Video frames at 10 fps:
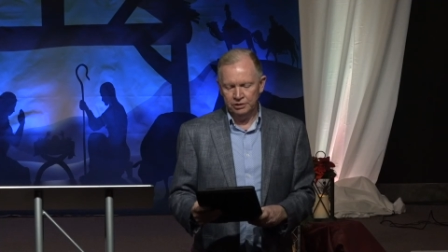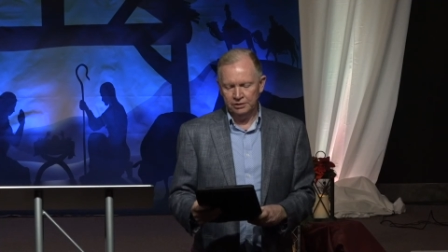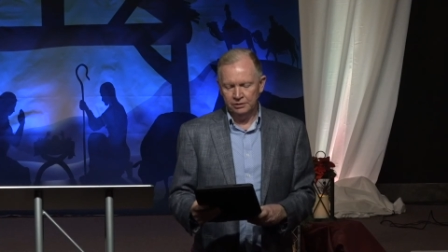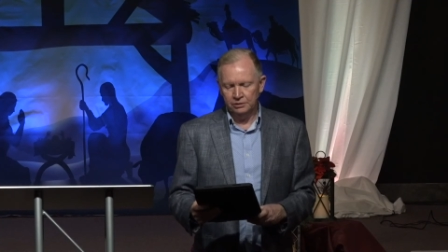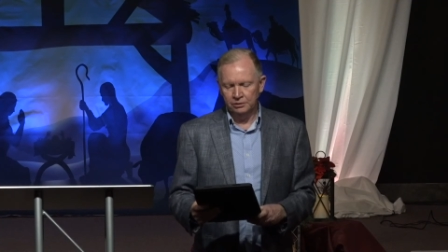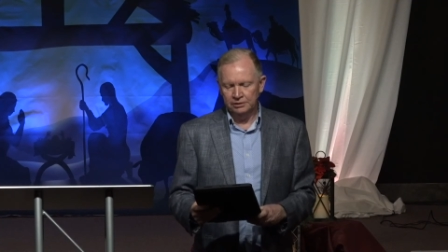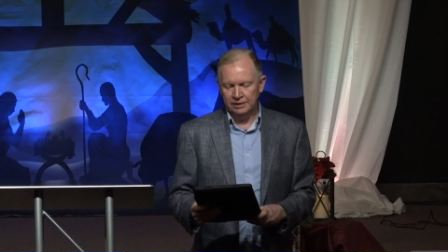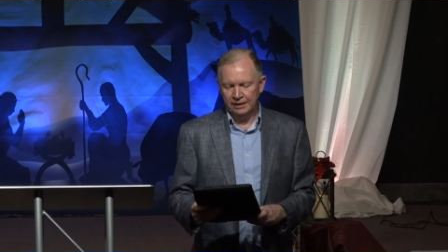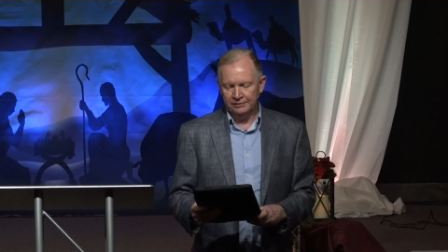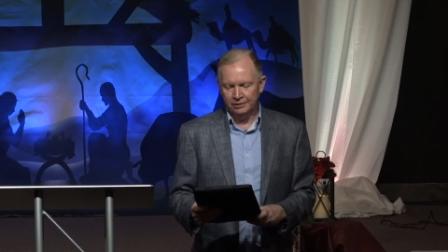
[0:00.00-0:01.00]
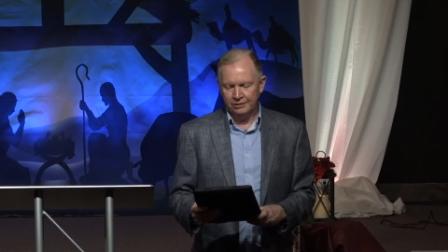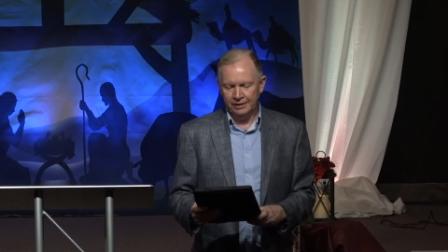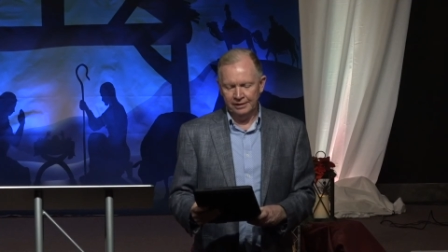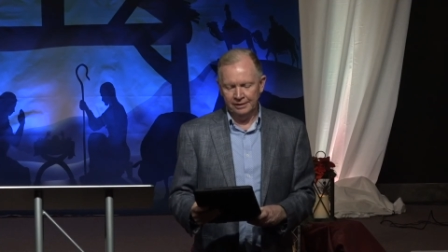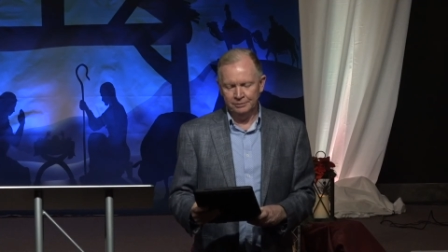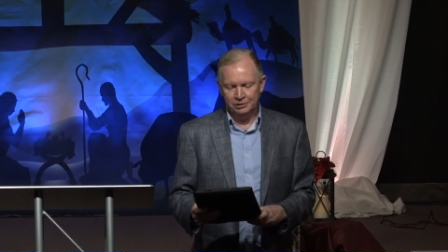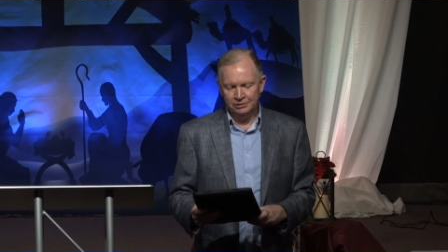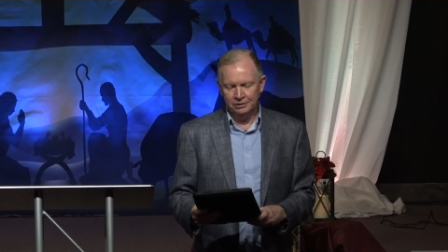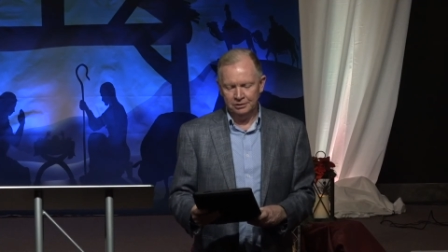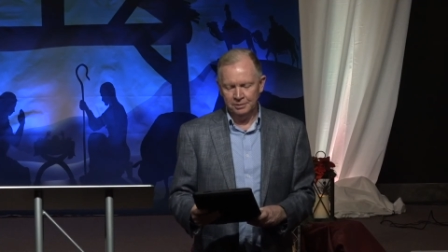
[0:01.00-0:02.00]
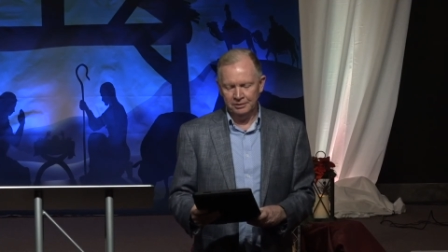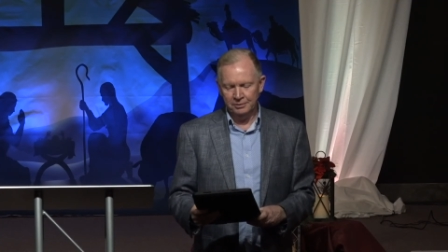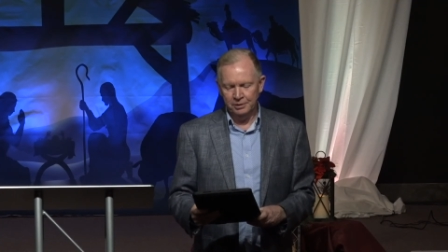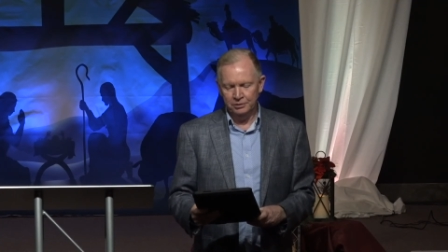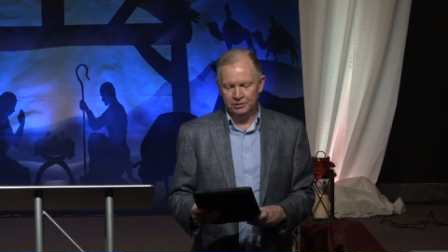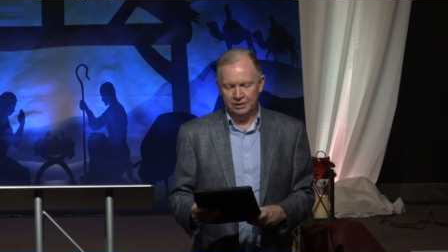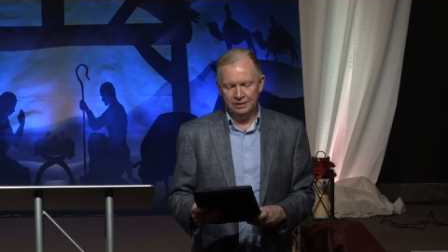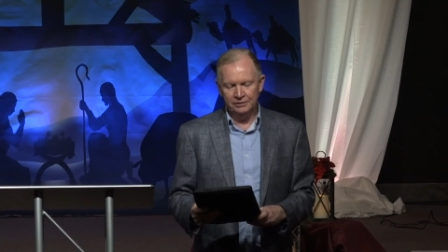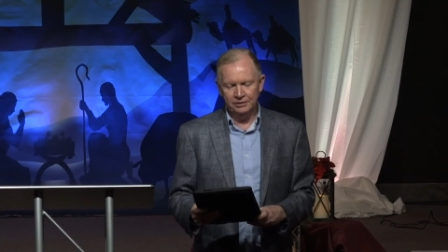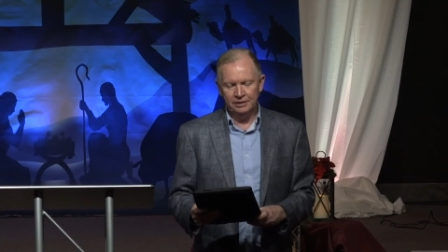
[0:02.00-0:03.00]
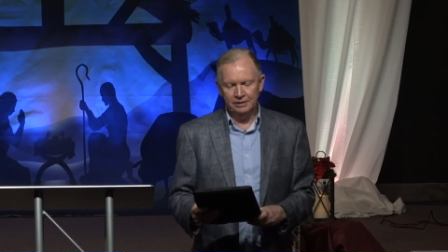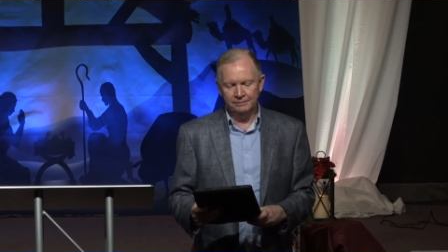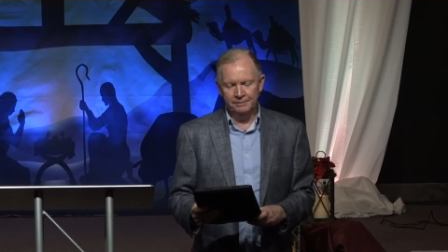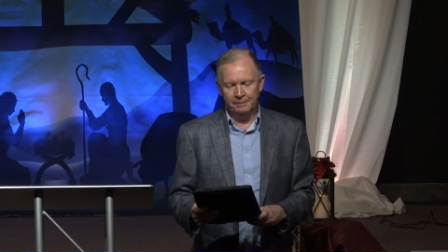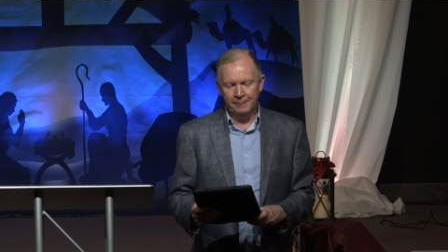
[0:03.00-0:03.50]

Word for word: You're going to have to crank it up. She talks about the music and everything.